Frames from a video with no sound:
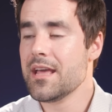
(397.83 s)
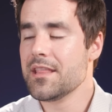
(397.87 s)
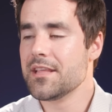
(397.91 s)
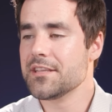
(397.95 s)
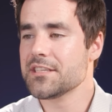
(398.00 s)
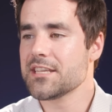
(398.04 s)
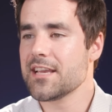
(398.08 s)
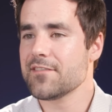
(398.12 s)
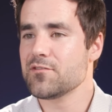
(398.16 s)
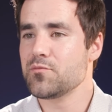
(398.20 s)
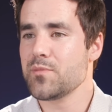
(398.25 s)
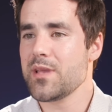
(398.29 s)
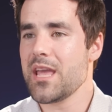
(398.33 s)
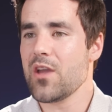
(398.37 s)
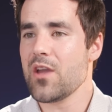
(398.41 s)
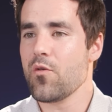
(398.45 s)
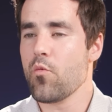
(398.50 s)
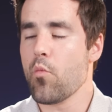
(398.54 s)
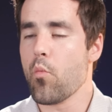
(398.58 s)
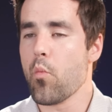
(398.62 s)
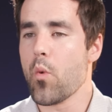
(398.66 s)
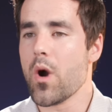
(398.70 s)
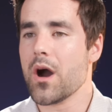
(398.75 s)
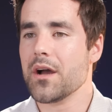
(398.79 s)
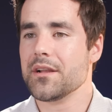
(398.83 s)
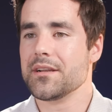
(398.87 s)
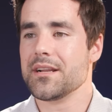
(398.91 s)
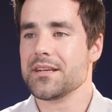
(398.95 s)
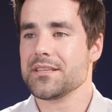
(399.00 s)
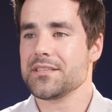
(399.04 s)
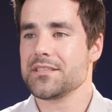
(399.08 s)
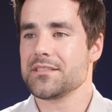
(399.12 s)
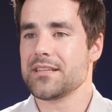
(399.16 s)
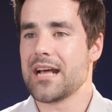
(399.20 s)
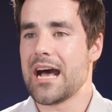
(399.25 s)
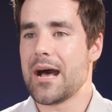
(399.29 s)
This gives me a
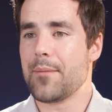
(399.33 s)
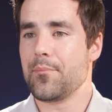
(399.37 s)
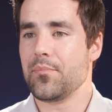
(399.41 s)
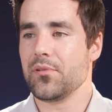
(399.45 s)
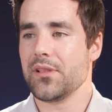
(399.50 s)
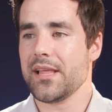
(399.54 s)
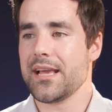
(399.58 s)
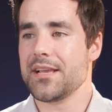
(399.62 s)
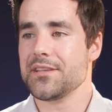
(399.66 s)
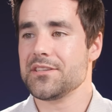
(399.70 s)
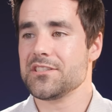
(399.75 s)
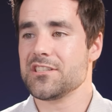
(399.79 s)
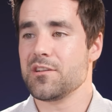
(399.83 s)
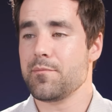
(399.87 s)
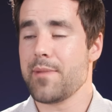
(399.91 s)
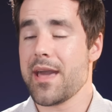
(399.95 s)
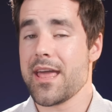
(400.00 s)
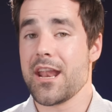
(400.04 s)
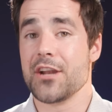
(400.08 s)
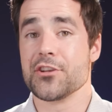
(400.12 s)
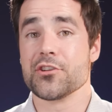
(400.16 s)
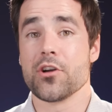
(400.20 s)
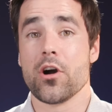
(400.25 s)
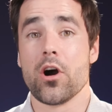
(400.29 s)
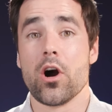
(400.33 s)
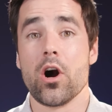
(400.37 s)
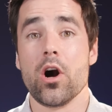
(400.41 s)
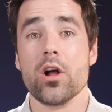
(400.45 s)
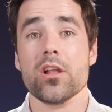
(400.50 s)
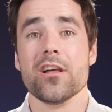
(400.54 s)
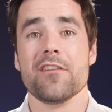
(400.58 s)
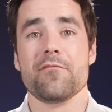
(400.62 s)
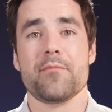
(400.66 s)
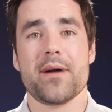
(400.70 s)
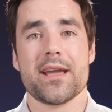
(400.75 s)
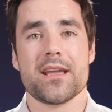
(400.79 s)
one-stop place to manage
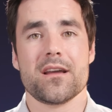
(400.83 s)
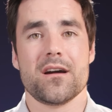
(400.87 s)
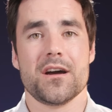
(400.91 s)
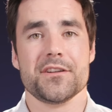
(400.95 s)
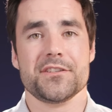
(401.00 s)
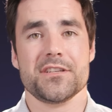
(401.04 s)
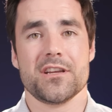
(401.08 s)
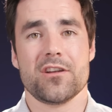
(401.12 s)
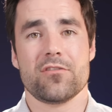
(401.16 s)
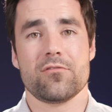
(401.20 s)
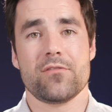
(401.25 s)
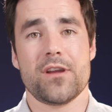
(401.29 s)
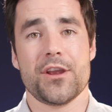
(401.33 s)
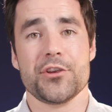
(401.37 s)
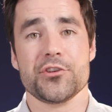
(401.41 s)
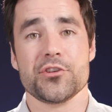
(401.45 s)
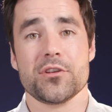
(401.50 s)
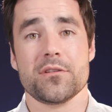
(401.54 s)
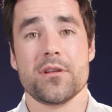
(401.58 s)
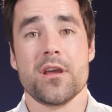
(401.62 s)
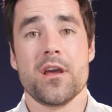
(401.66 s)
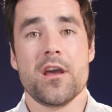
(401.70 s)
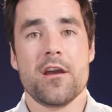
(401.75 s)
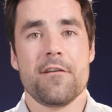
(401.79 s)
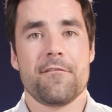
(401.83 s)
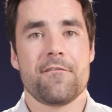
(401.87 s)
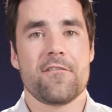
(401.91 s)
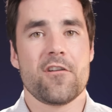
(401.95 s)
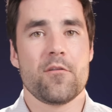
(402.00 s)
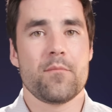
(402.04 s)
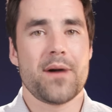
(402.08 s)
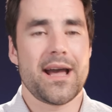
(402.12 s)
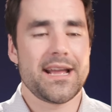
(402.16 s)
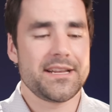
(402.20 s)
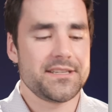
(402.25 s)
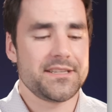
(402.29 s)
all of my content creation
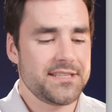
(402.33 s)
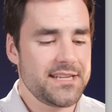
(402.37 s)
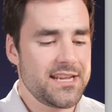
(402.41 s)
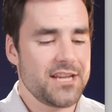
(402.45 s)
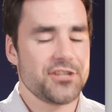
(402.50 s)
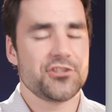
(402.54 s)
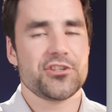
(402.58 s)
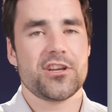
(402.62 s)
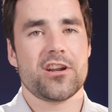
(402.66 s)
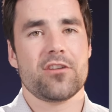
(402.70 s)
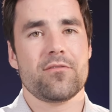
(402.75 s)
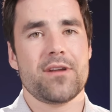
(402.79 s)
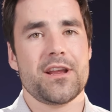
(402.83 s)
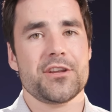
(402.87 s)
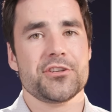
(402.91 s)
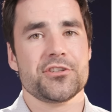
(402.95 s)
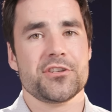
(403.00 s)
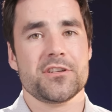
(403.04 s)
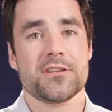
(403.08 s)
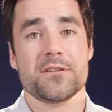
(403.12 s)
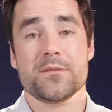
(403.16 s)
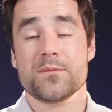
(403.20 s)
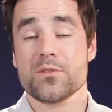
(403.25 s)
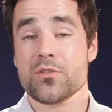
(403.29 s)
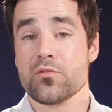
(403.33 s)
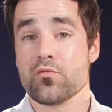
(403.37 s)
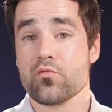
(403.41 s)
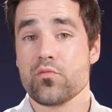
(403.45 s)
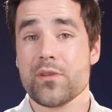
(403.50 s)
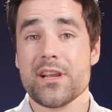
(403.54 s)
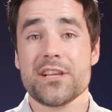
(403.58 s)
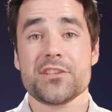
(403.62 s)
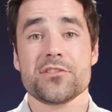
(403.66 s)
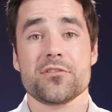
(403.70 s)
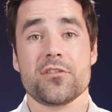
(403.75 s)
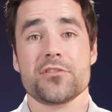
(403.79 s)
from idea generation to
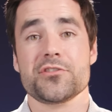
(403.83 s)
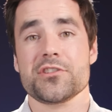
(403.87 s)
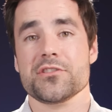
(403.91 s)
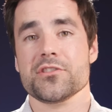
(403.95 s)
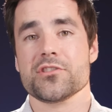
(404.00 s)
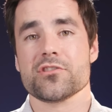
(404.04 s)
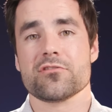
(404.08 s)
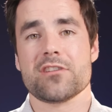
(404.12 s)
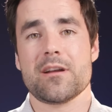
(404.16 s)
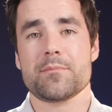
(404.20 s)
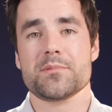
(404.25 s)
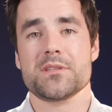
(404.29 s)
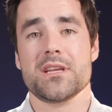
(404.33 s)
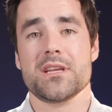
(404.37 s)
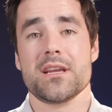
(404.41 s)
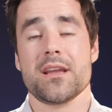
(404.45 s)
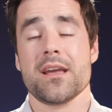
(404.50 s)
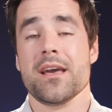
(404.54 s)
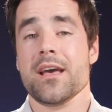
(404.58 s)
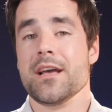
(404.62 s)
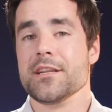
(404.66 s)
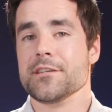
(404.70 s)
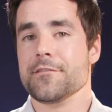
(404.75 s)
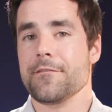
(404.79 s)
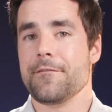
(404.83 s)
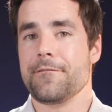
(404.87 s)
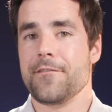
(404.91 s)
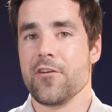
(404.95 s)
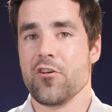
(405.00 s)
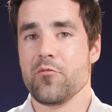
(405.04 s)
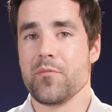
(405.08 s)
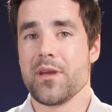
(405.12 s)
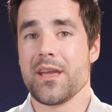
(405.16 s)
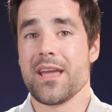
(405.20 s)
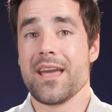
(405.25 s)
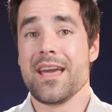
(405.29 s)
research and scripting to
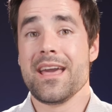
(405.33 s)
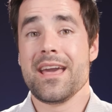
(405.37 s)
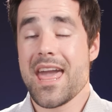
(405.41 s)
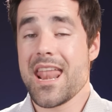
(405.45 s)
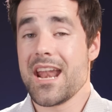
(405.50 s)
filming,